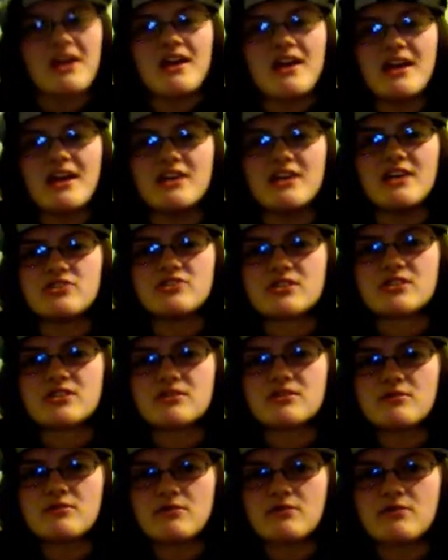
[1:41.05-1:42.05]
It just
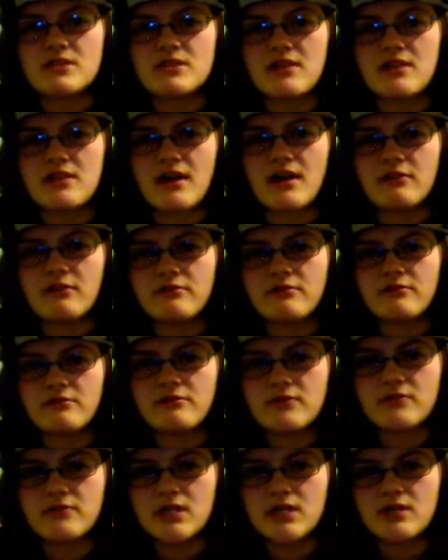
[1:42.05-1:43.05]
was a lot of
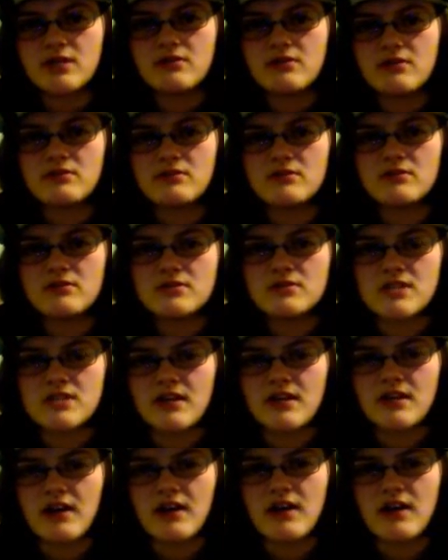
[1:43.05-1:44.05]

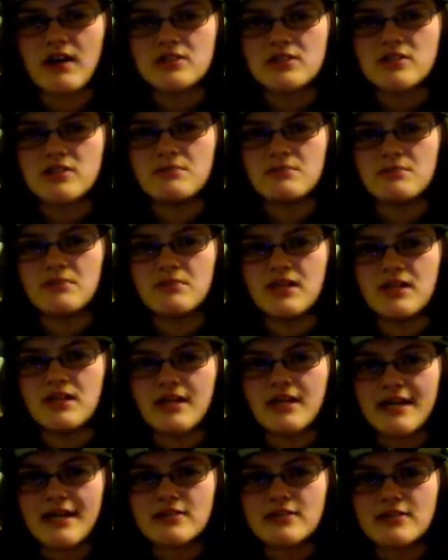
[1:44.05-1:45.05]
technology being an asshole.